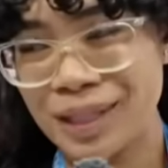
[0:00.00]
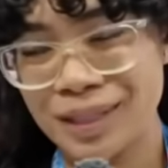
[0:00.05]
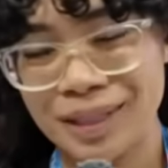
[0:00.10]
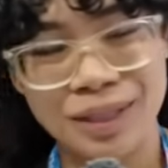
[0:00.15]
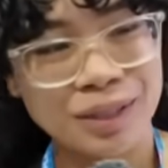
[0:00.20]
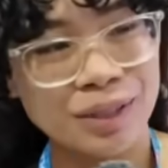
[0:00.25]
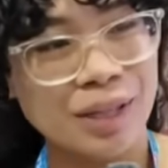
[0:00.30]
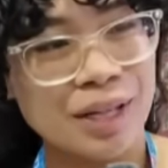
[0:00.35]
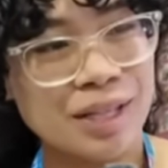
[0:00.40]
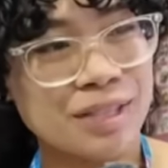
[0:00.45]
I think
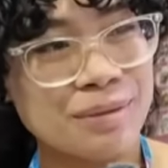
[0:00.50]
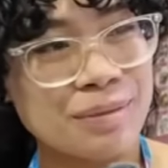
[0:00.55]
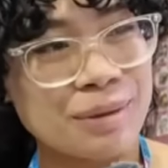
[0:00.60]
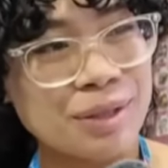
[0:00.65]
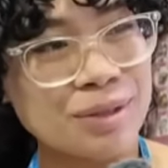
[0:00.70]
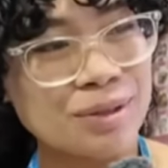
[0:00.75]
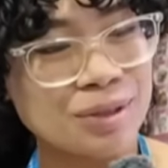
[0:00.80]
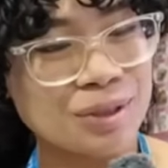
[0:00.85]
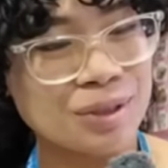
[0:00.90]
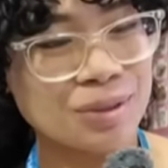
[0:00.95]
the last time I
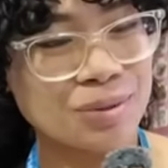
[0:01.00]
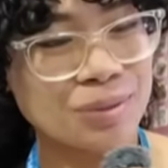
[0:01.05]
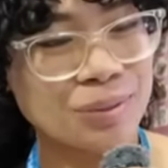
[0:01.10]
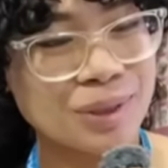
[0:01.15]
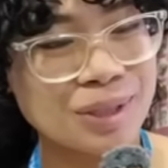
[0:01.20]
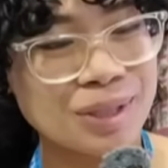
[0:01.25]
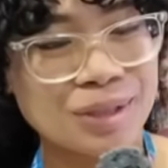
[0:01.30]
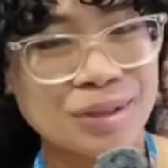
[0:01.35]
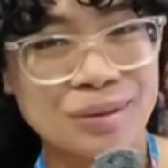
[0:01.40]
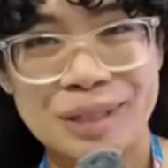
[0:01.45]
used this
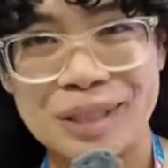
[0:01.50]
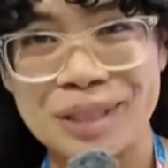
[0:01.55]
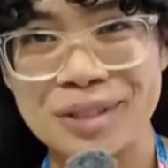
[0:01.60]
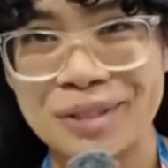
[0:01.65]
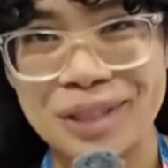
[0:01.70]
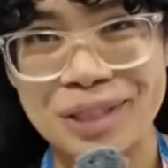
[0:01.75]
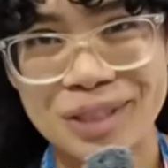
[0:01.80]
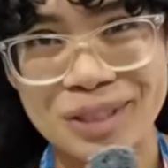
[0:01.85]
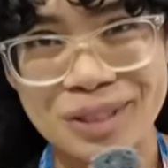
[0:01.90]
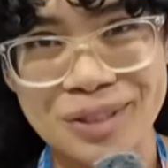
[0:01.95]
was
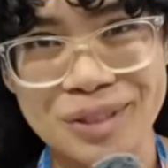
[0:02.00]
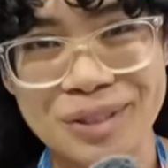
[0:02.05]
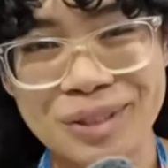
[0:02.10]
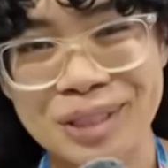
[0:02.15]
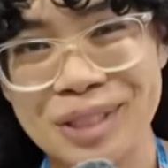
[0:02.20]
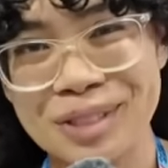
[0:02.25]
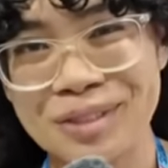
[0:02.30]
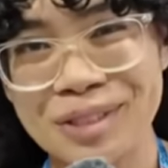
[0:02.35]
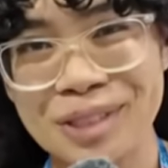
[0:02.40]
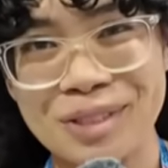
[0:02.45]
2022,
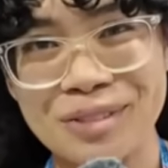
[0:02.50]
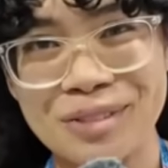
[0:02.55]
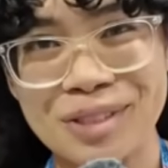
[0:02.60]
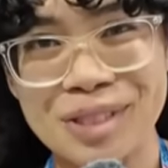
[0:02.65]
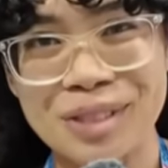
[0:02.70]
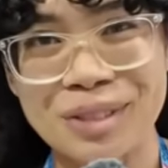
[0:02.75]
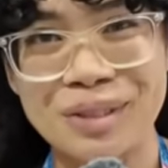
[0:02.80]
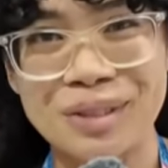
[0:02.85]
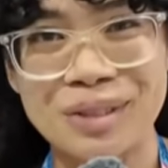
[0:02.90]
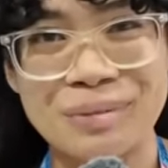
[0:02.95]
2023,
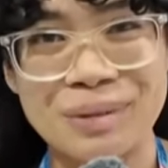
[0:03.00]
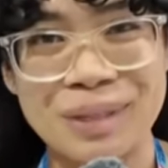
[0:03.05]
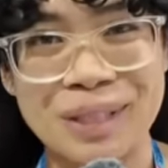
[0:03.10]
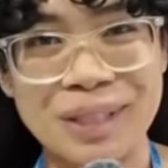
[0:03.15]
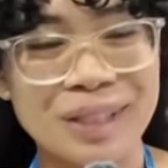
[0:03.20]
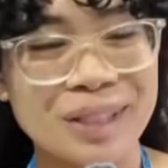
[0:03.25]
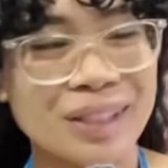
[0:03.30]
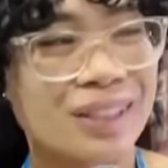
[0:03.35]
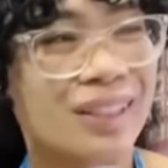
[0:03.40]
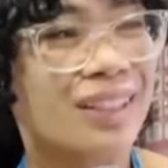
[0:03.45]
so it's
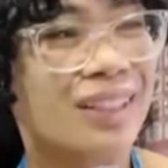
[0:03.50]
been